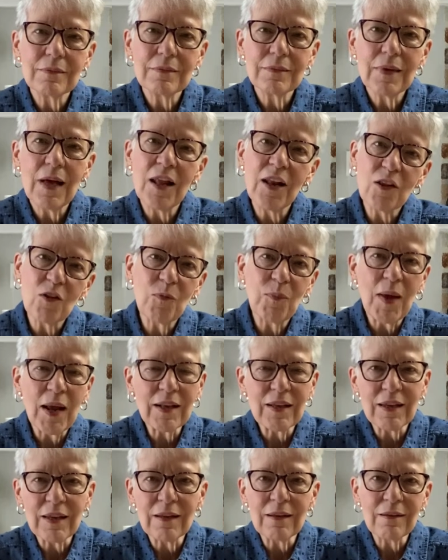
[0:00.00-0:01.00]

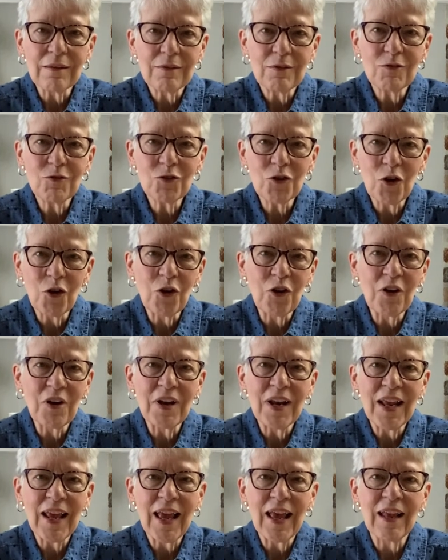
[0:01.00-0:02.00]
unexpected turn,
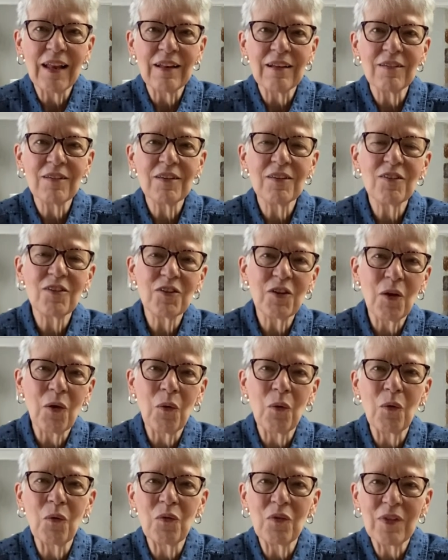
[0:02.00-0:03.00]
and
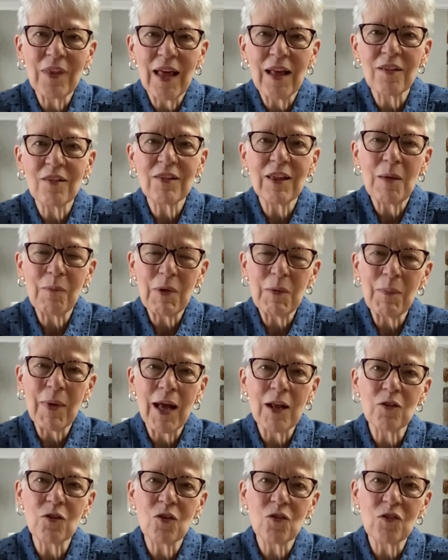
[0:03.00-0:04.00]
so that set me
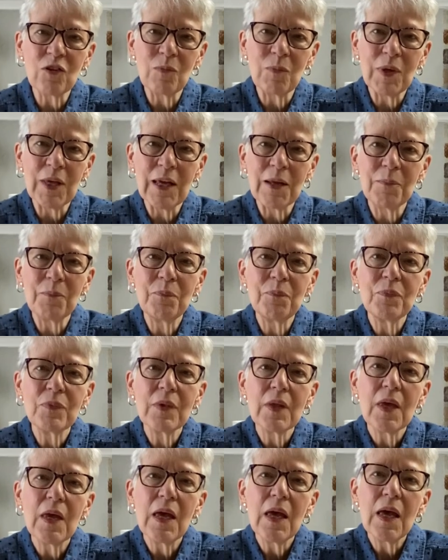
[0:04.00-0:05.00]
back just a bit.
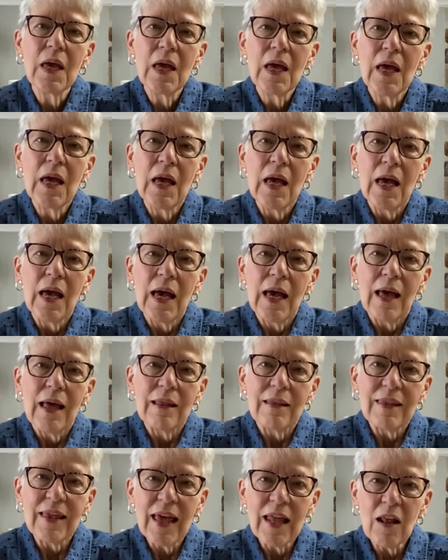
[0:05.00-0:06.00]

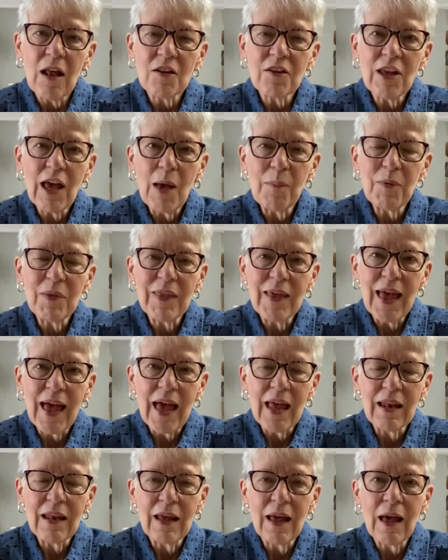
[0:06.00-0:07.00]
Then on top of
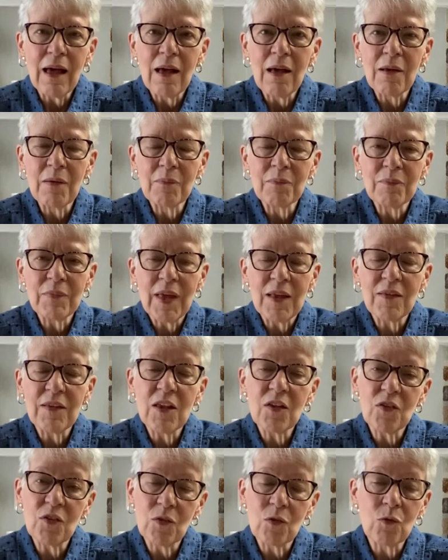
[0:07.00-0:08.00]
that, and
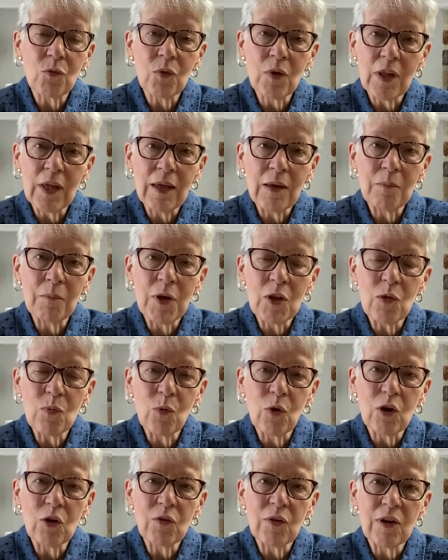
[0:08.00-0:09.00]
this is really much
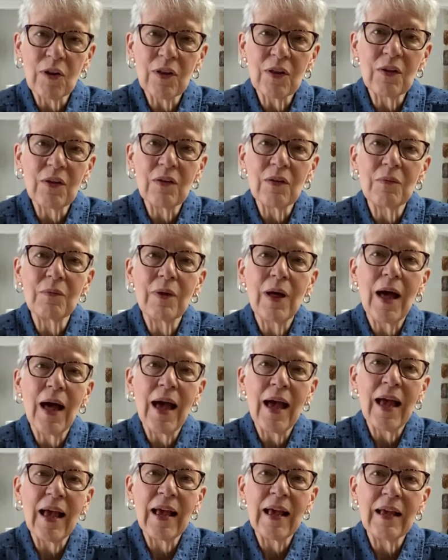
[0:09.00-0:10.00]
more critical,
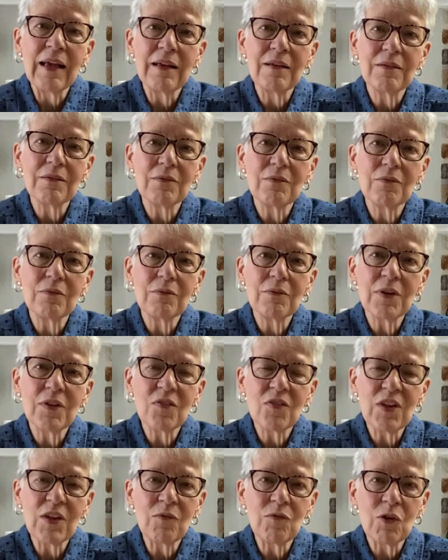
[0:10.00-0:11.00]
I
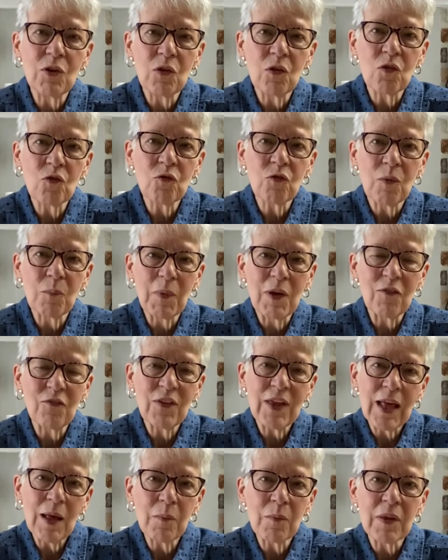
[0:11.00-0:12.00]
received news from my
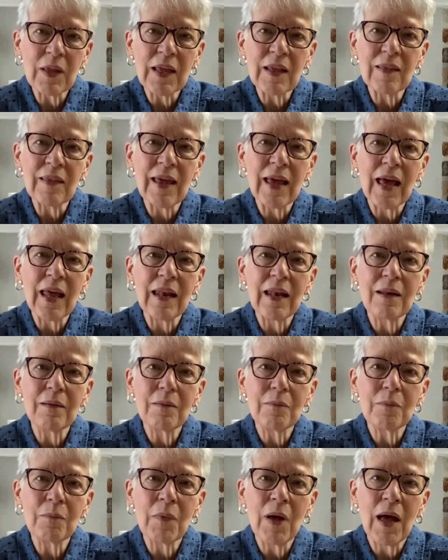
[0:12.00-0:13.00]
family that
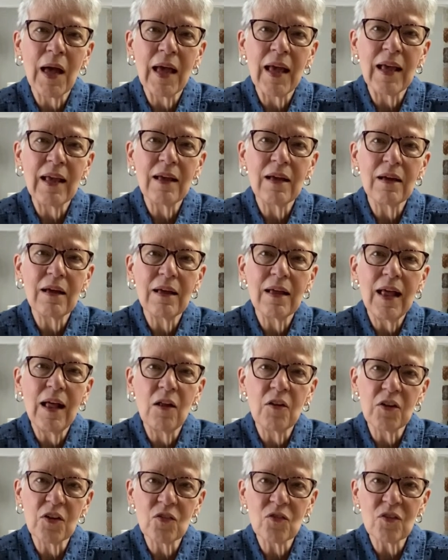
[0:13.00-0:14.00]
my
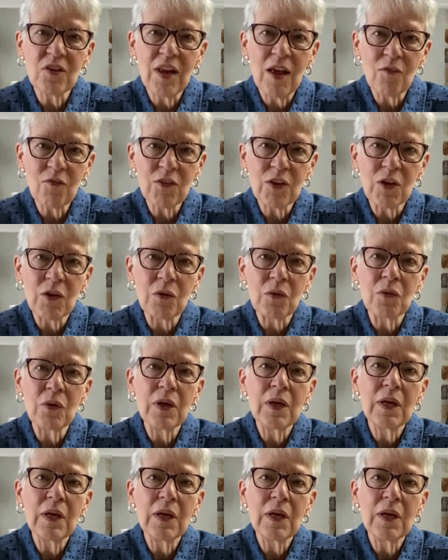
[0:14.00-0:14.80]
eldest nephew